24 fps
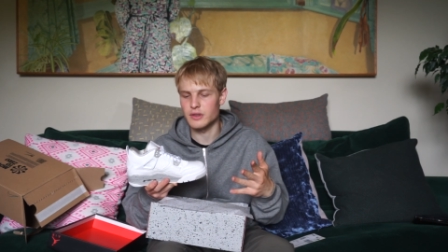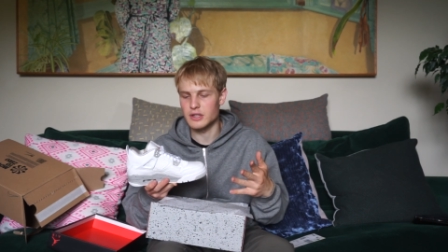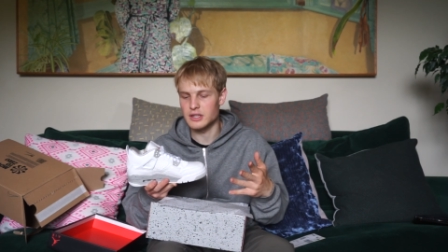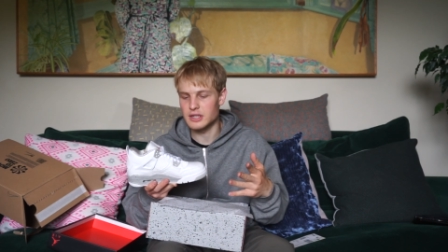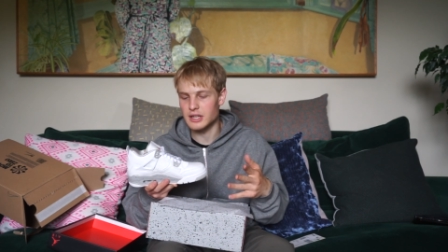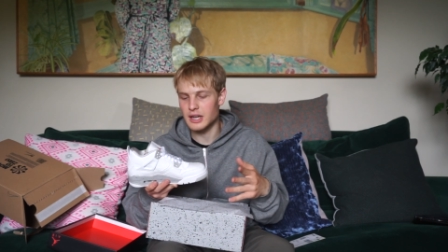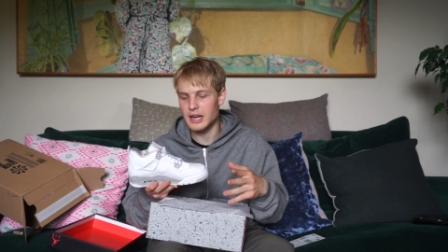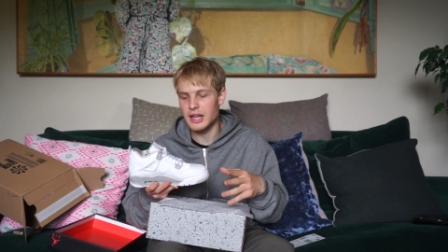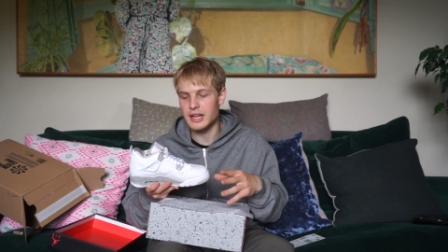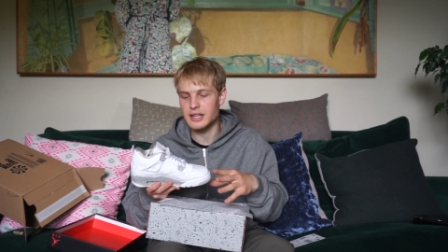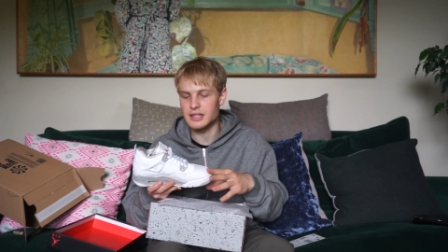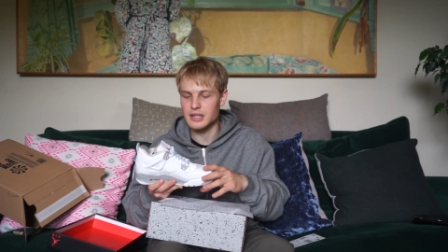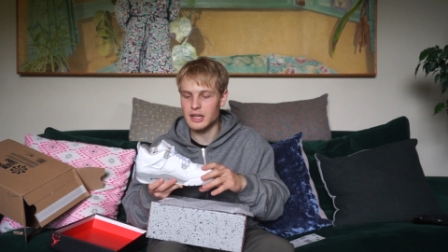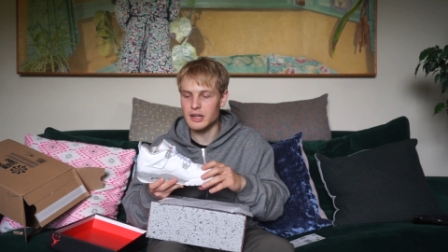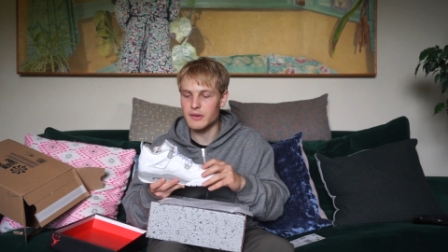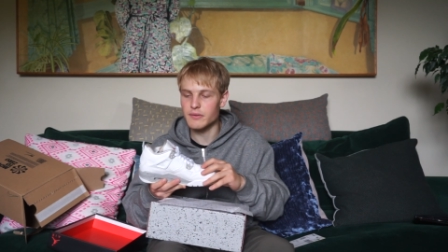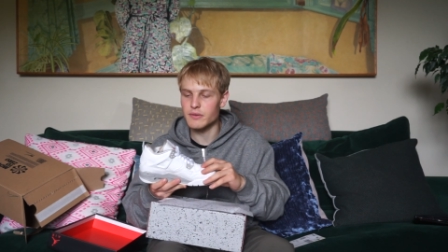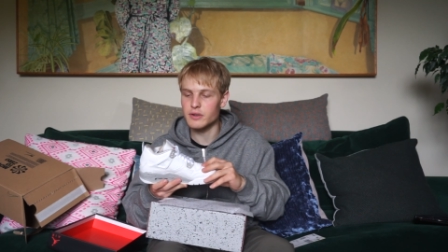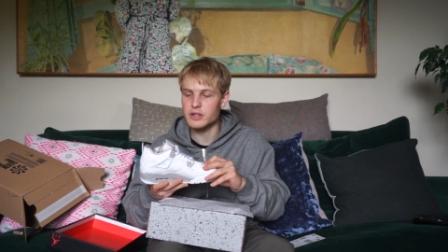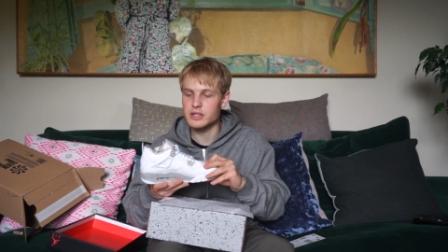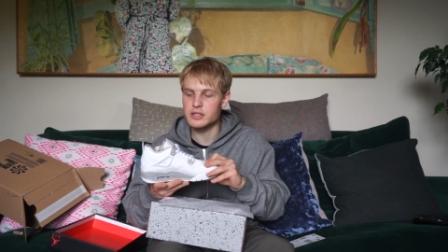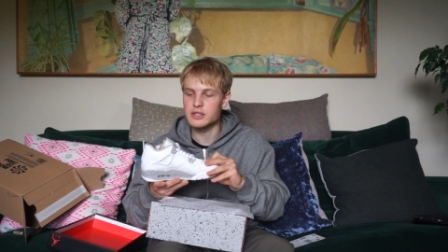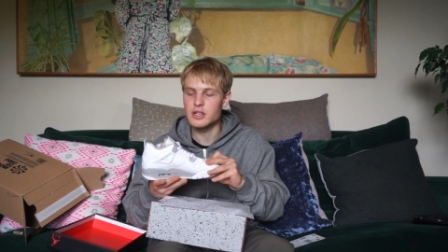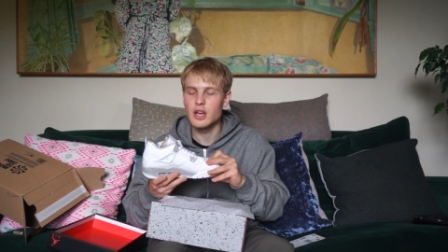the delayed
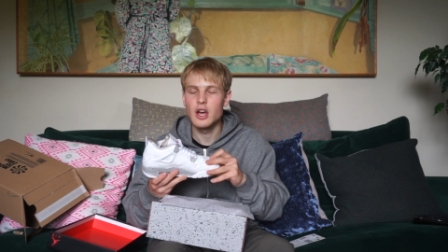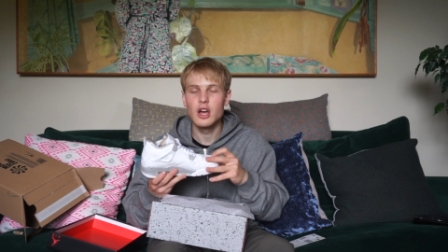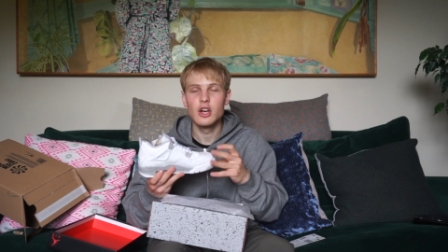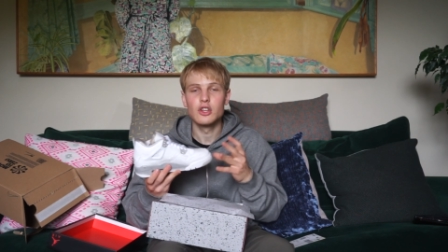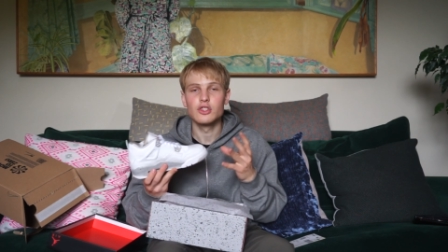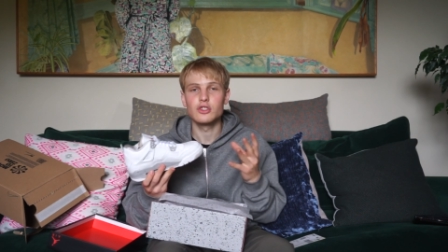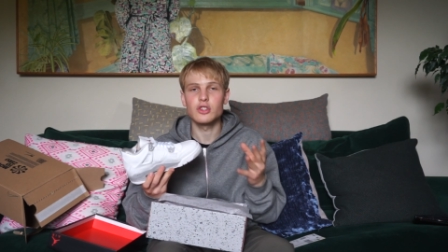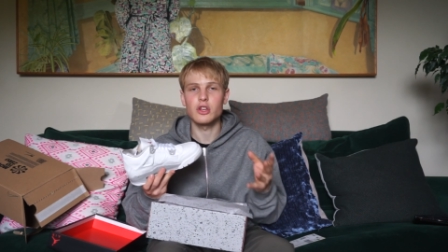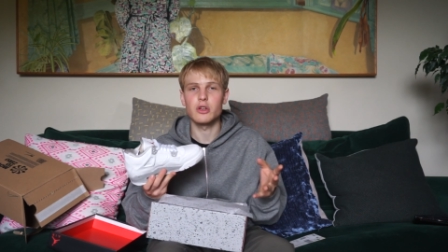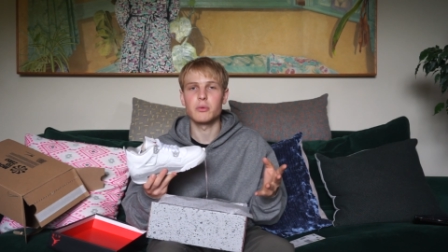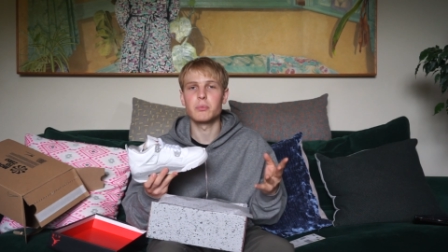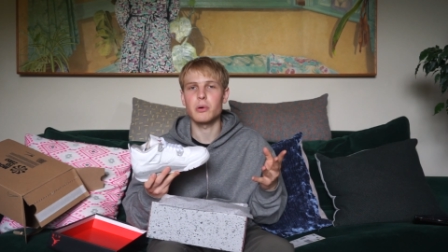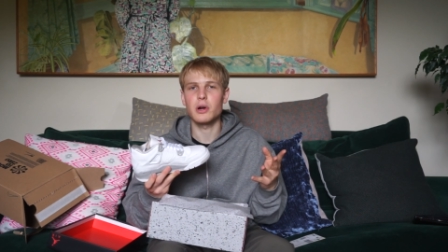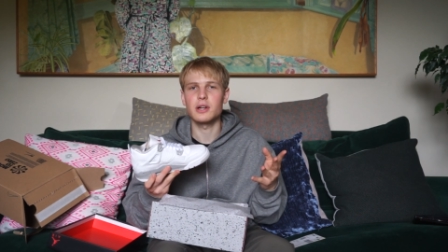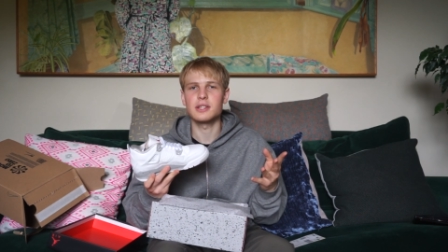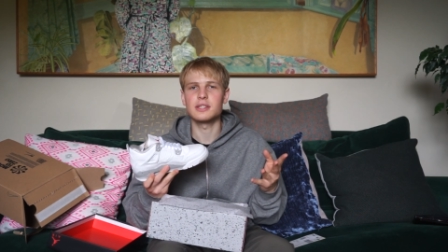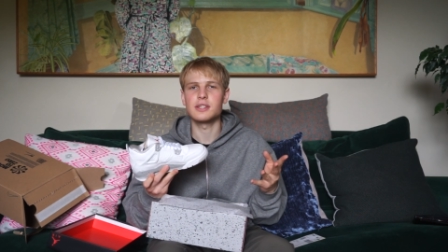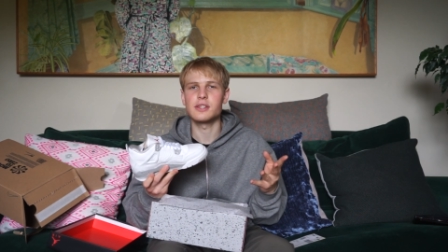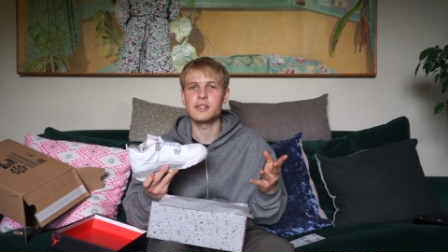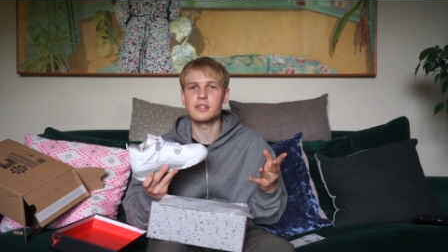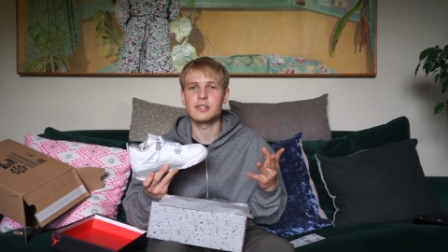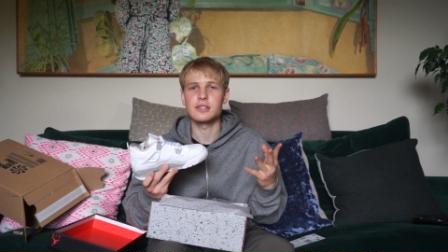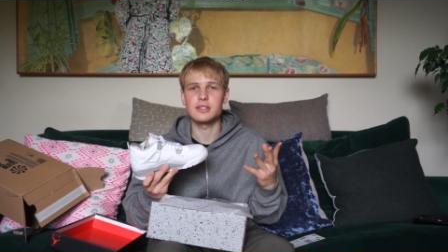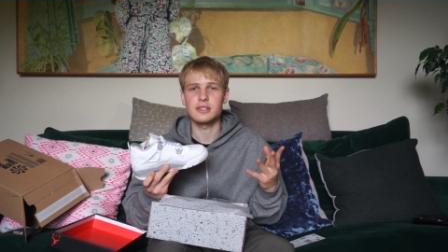deliveries so
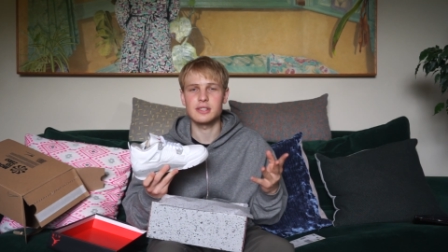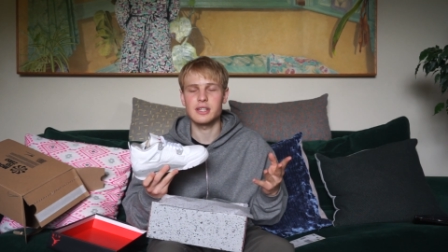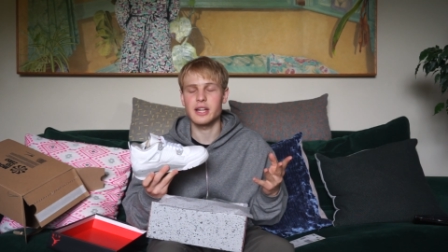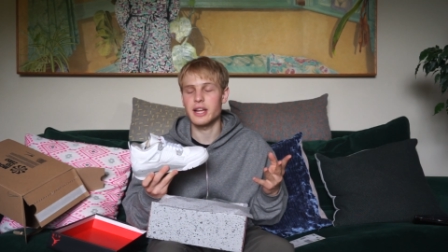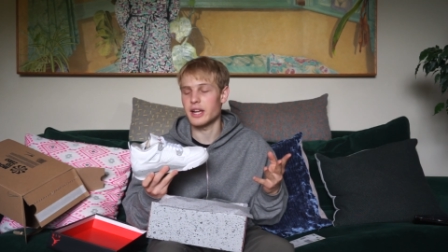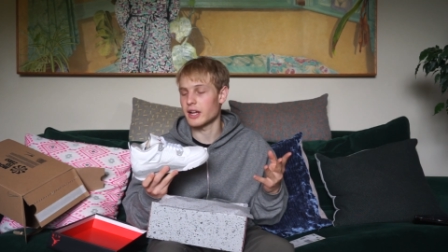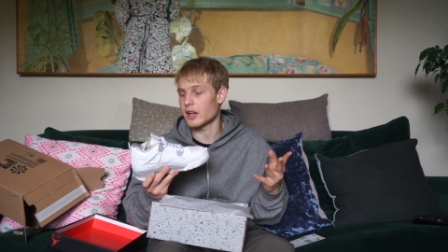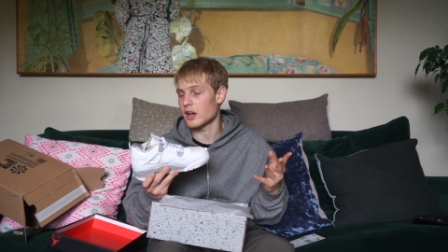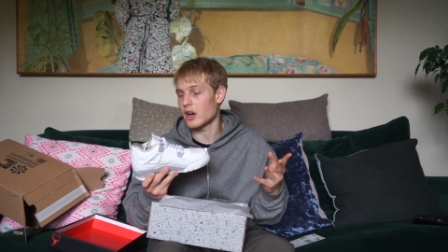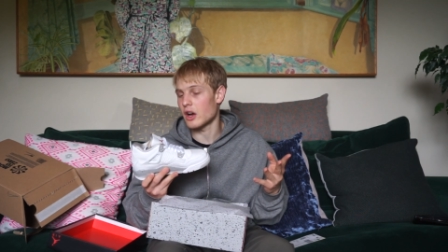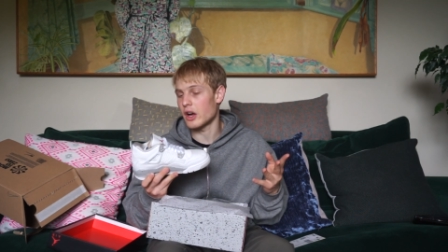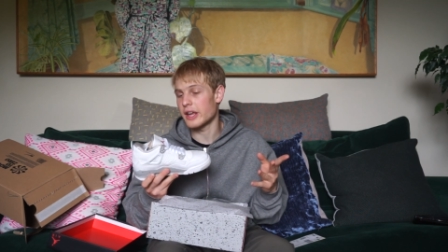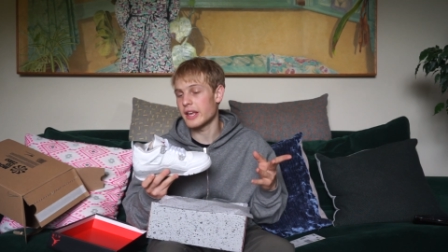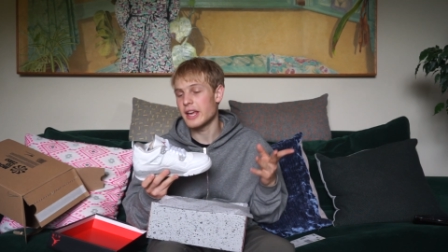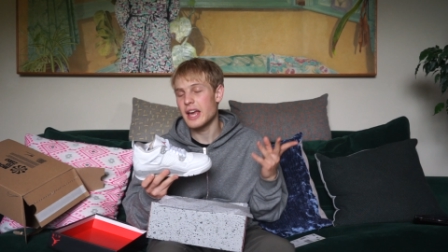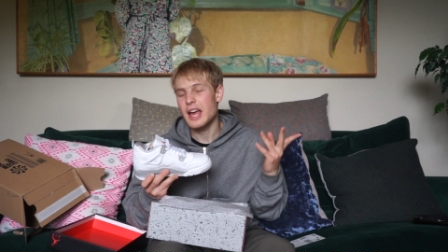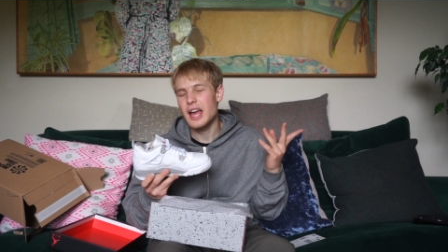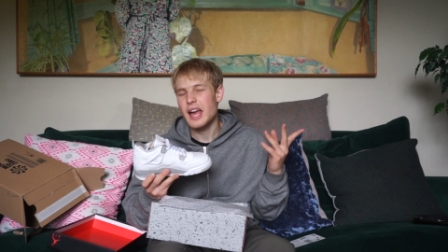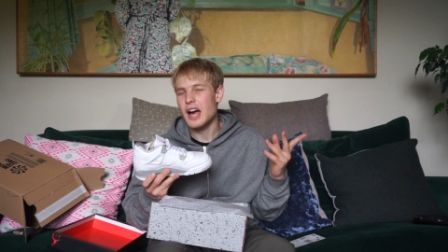prices are staying high.